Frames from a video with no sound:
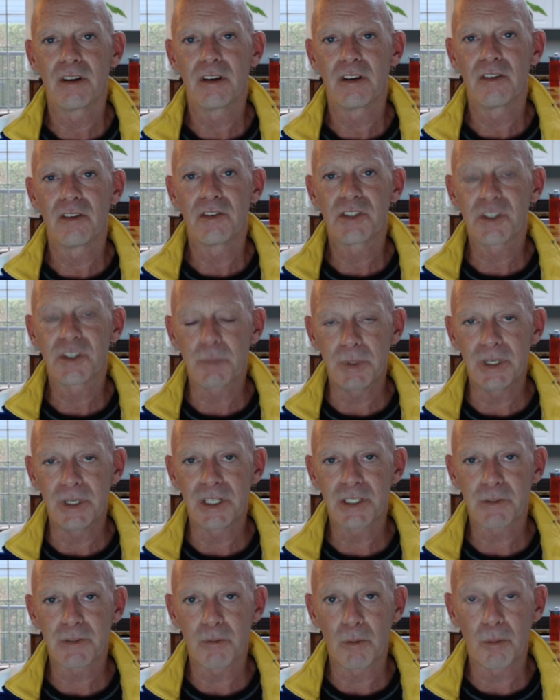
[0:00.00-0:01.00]

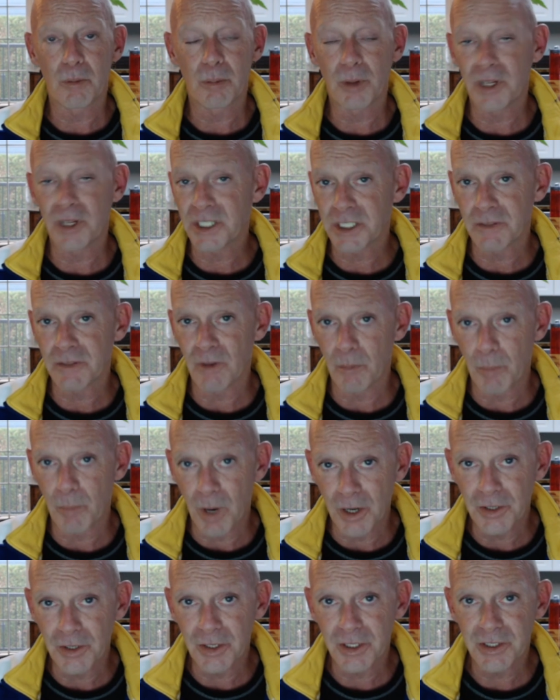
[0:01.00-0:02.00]
speaks from a place of
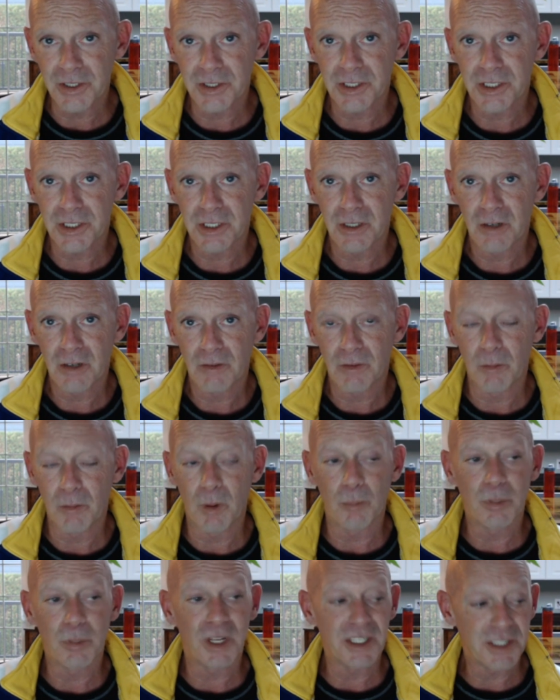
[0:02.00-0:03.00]
abundance, from a
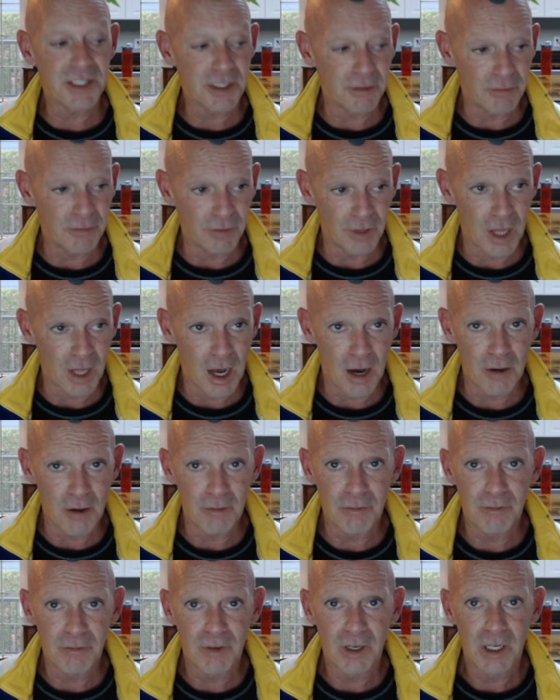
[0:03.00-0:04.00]
place of
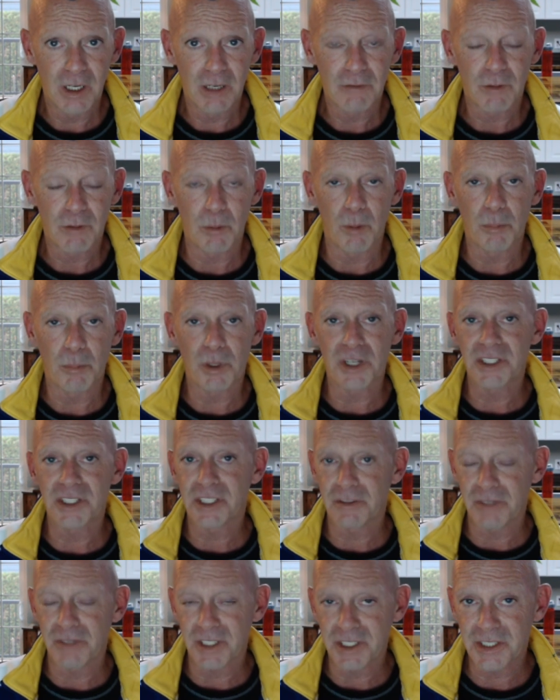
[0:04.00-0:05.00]
love, from a place
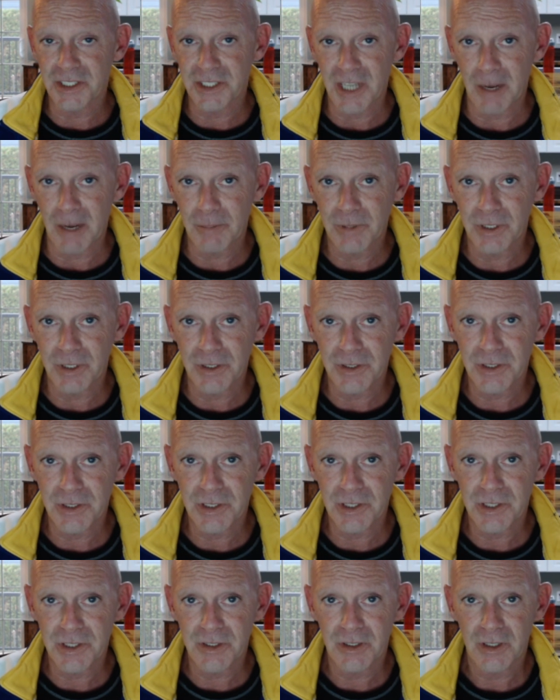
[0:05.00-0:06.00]
of
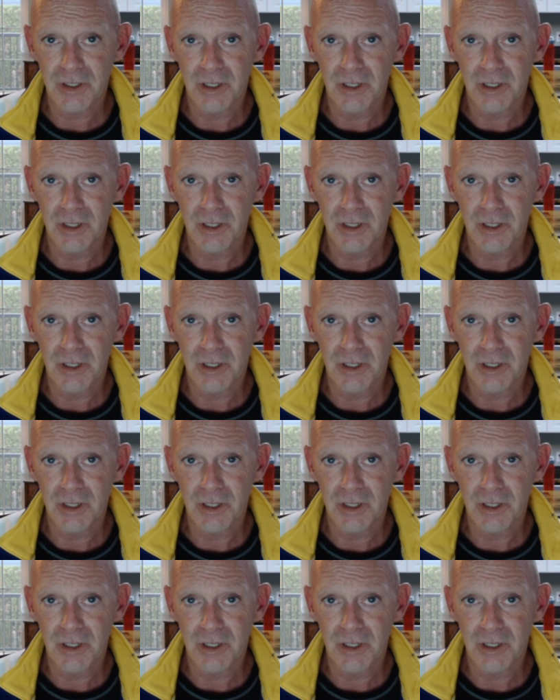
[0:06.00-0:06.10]
acceptance,